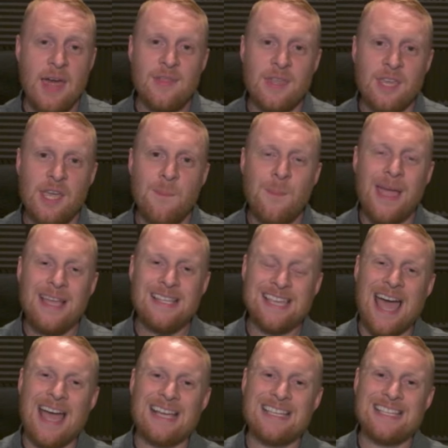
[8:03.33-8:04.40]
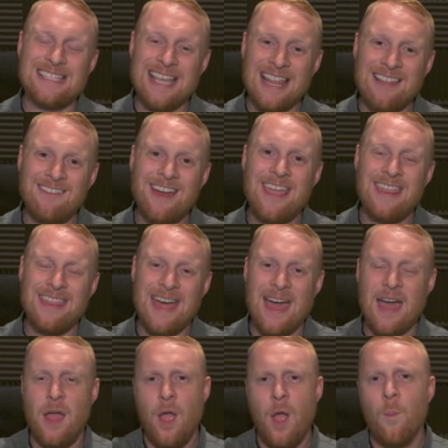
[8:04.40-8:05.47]
then you can pay to accelerate
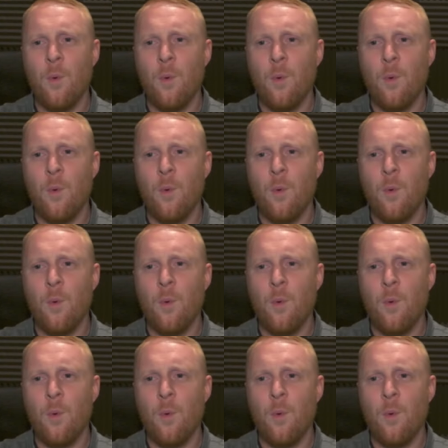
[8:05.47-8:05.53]
that,